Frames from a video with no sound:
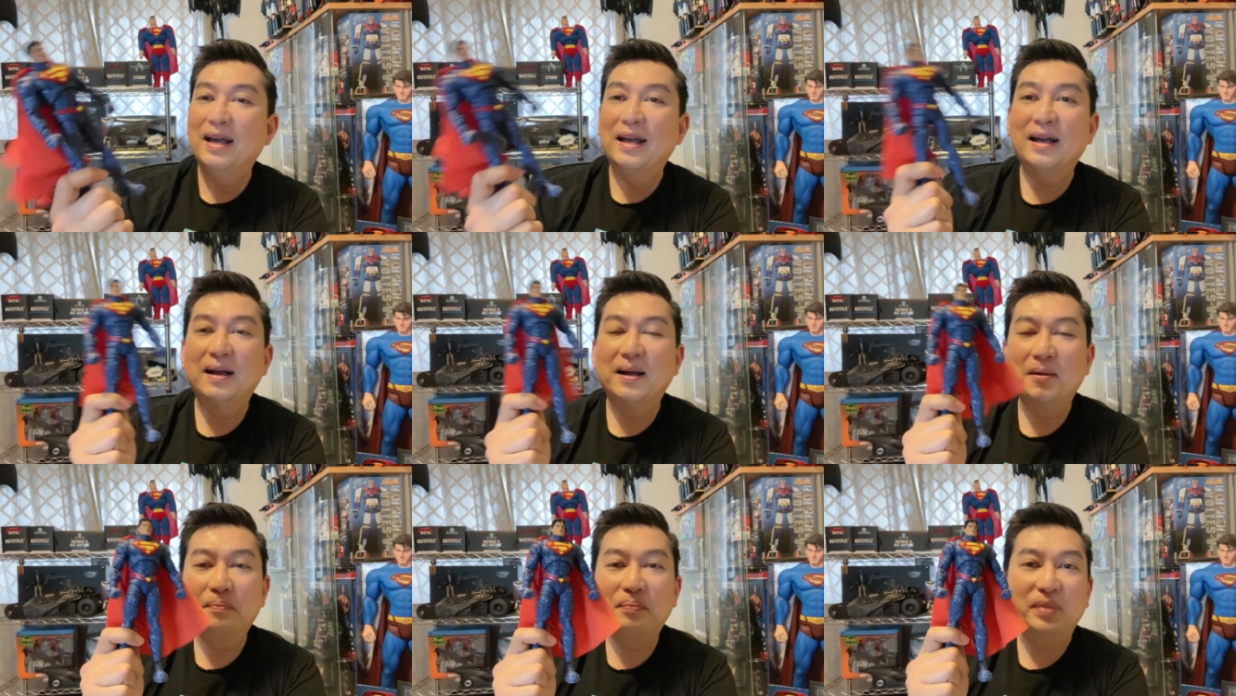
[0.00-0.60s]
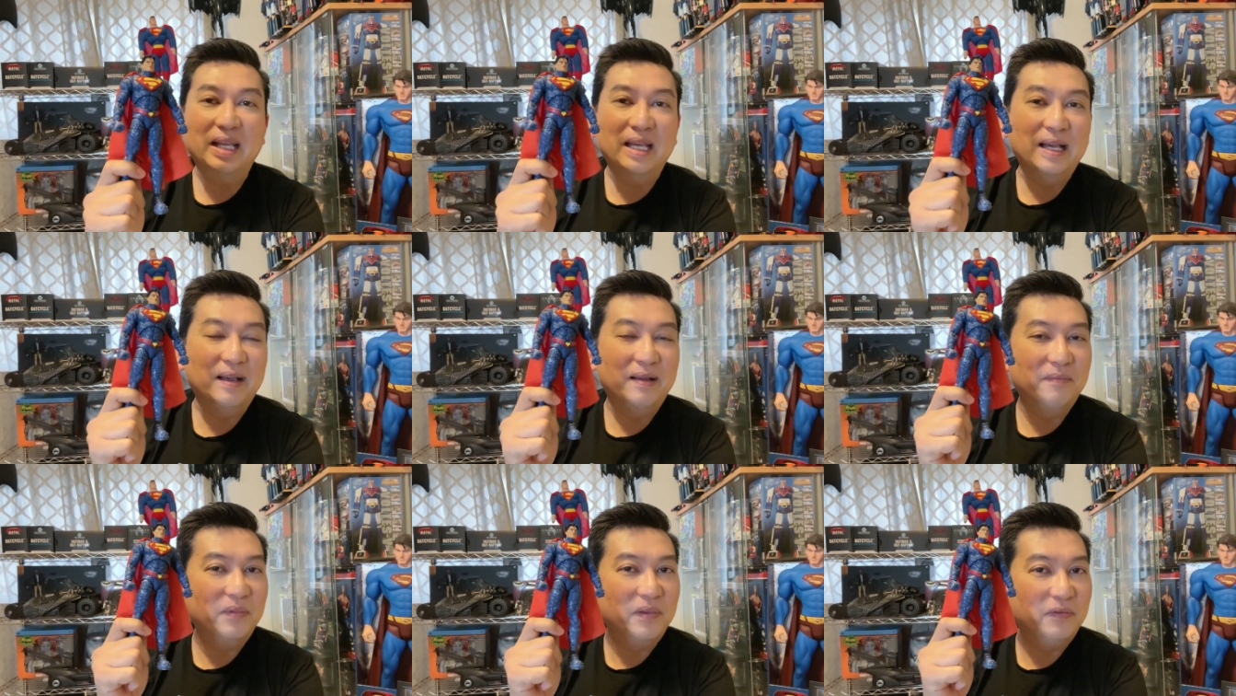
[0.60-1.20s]
Um,
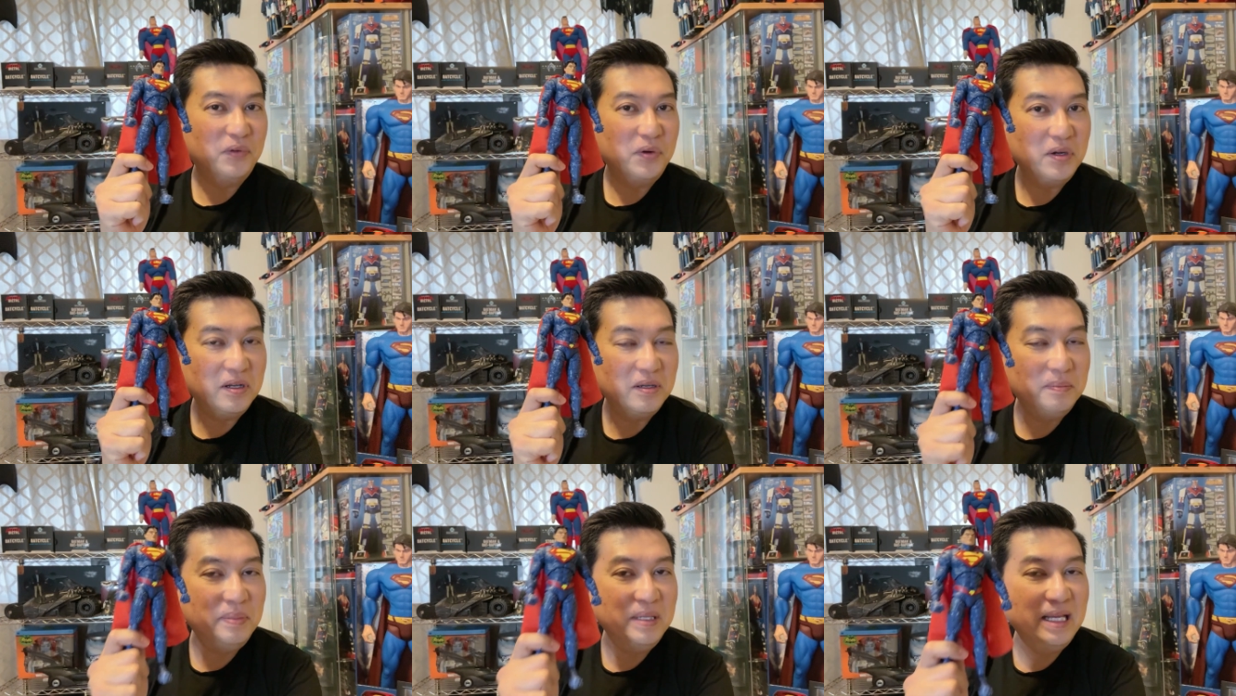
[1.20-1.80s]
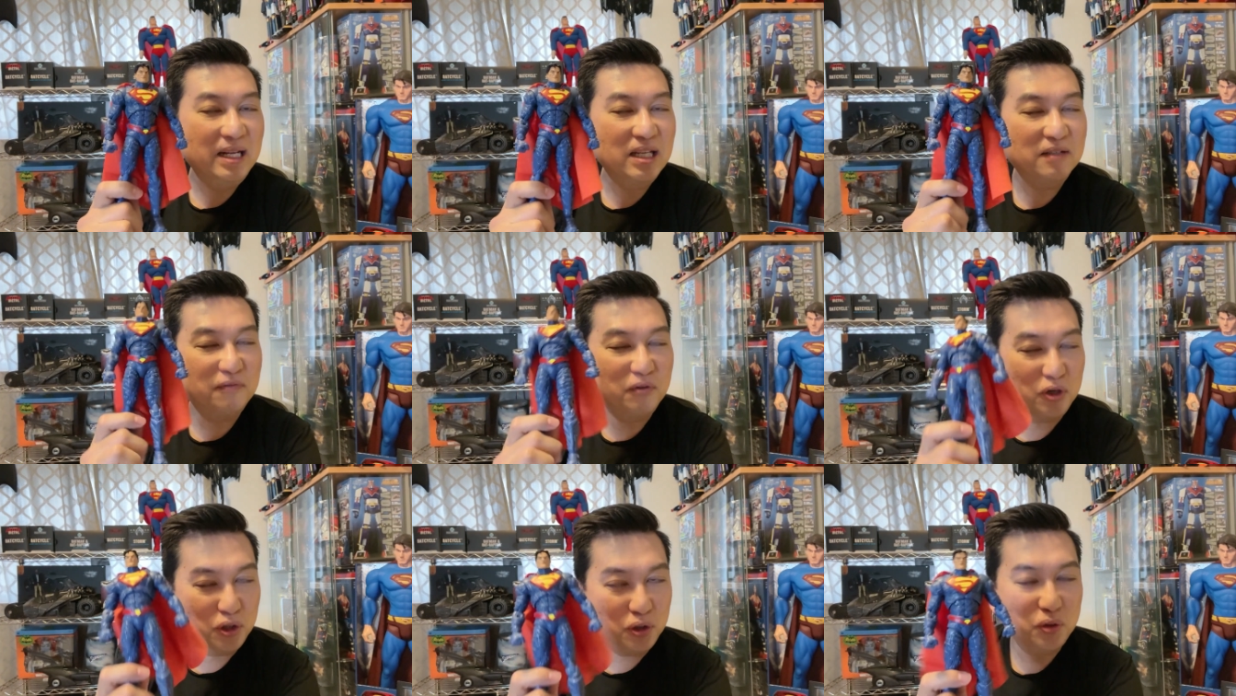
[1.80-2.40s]
for a completists,
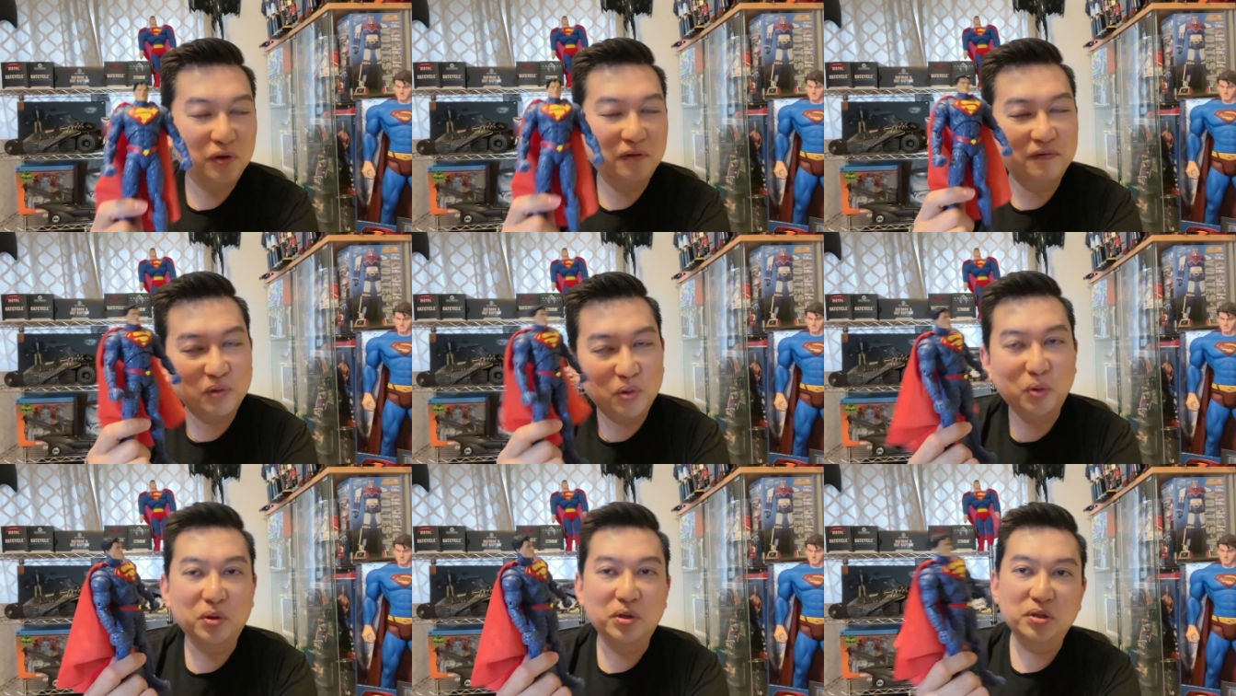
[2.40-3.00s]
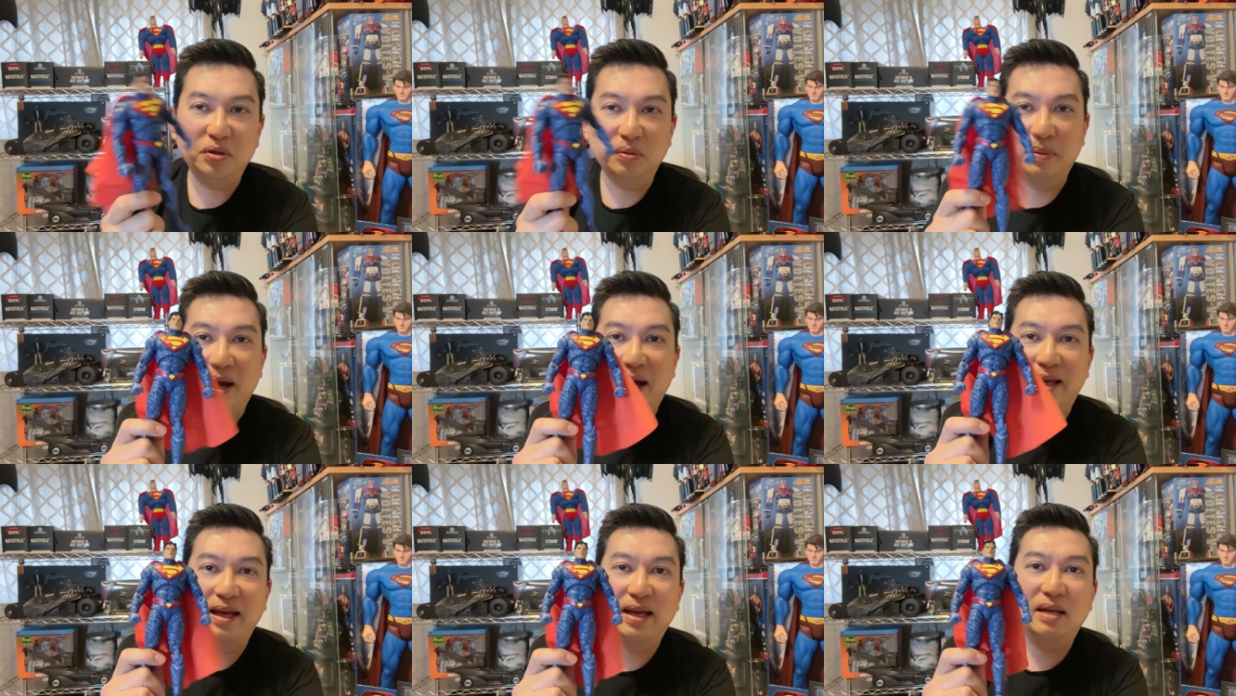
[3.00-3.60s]
for sure, of course, you
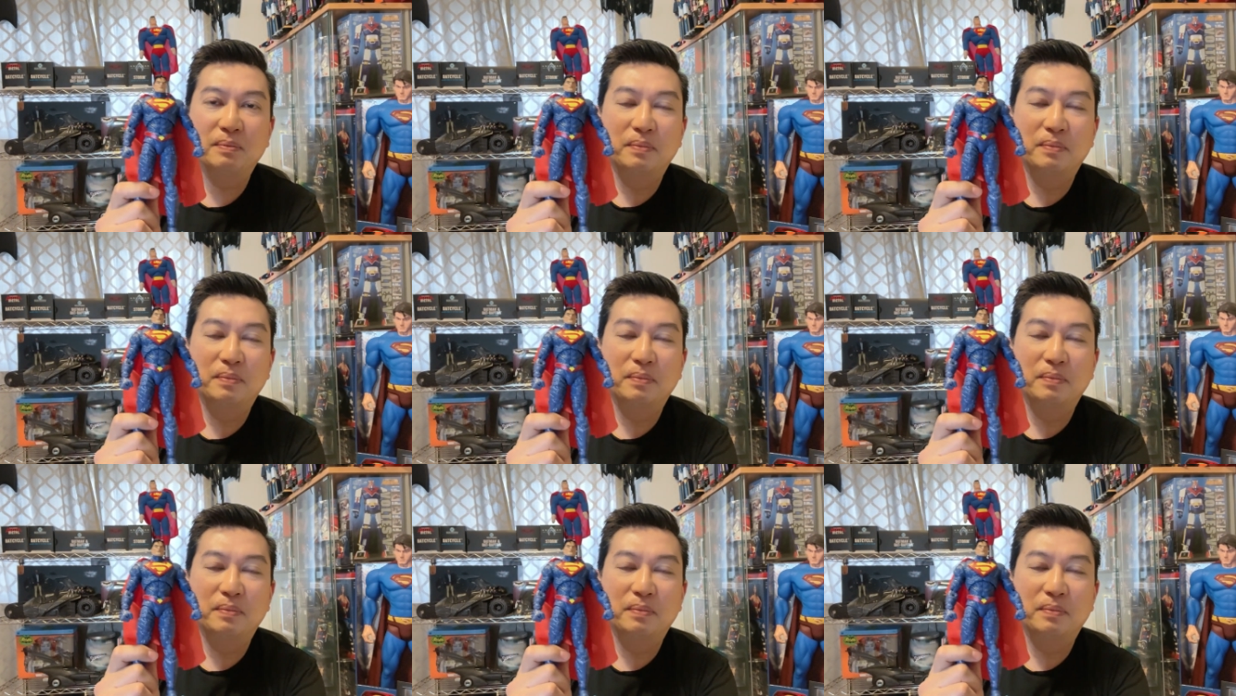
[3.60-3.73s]
buy it.